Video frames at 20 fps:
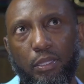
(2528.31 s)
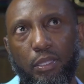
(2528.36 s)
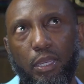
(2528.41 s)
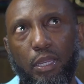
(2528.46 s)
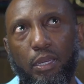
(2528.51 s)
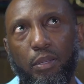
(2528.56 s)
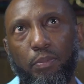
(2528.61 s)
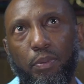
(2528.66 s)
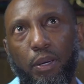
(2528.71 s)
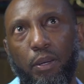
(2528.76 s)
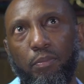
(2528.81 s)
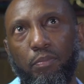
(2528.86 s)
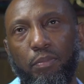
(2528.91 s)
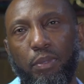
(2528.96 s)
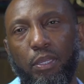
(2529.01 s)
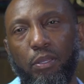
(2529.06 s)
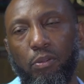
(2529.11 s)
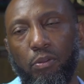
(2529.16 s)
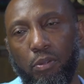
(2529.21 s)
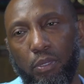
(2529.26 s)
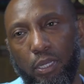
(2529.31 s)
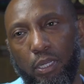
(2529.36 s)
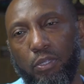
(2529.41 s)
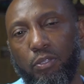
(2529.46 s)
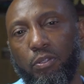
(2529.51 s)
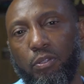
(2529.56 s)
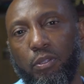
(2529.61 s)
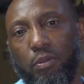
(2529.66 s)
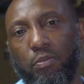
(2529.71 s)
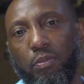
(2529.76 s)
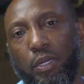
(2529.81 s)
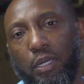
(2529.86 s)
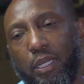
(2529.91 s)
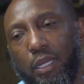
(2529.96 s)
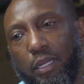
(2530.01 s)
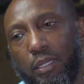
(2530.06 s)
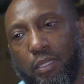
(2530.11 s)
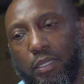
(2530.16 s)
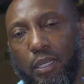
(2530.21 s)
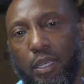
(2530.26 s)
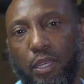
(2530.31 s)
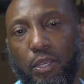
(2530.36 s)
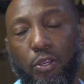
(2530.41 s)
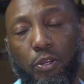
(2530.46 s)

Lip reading: thing about me looking to the money and saying,